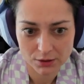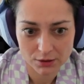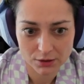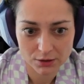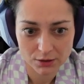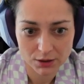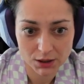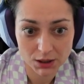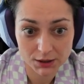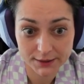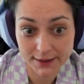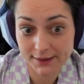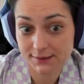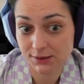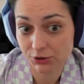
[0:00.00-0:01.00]

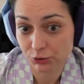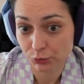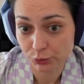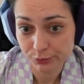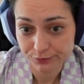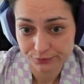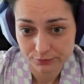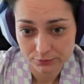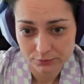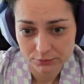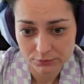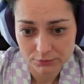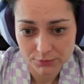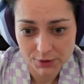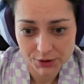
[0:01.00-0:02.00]
knight d2,
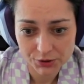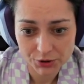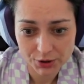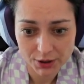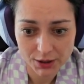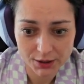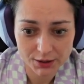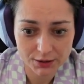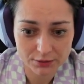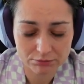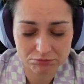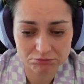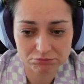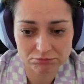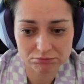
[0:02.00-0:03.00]
which I
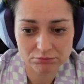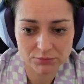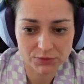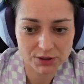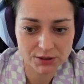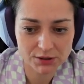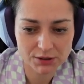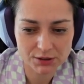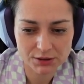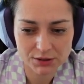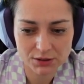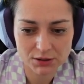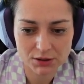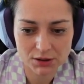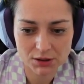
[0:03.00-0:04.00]

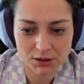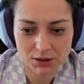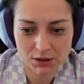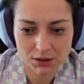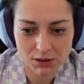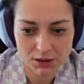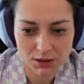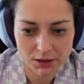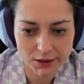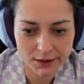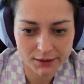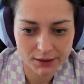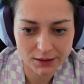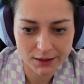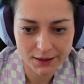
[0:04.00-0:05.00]
didn't
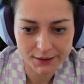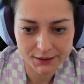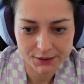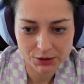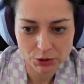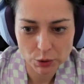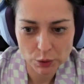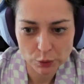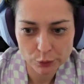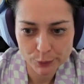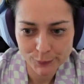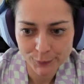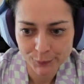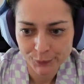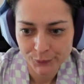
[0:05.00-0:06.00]
analyze at
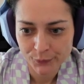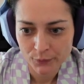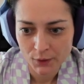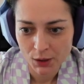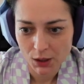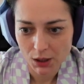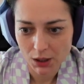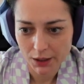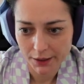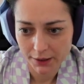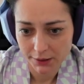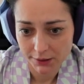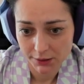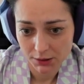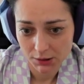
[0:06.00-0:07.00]
home.
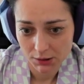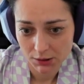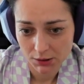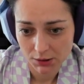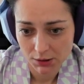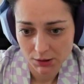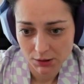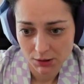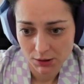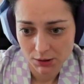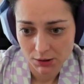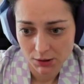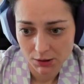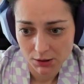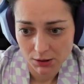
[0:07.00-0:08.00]
I
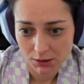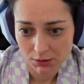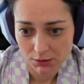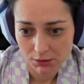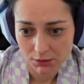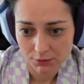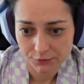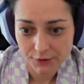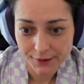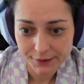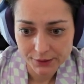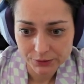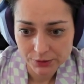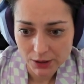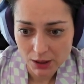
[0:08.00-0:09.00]

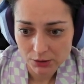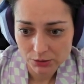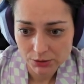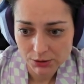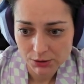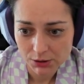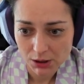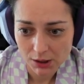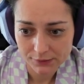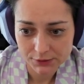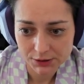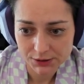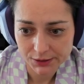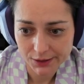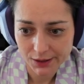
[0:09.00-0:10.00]
found out
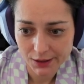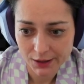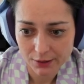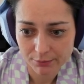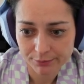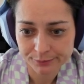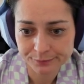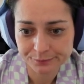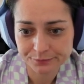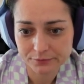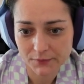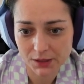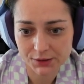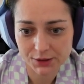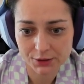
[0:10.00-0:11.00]
after the game
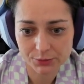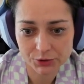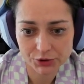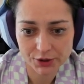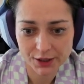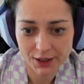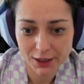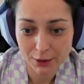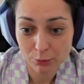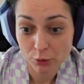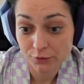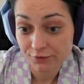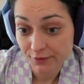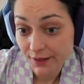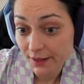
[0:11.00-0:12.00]
that there was a game
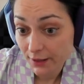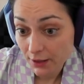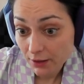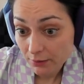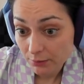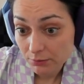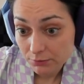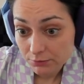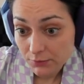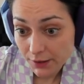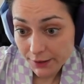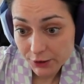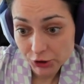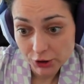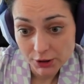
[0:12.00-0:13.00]
of Wei.
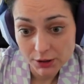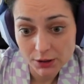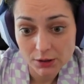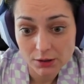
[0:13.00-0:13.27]
Actually,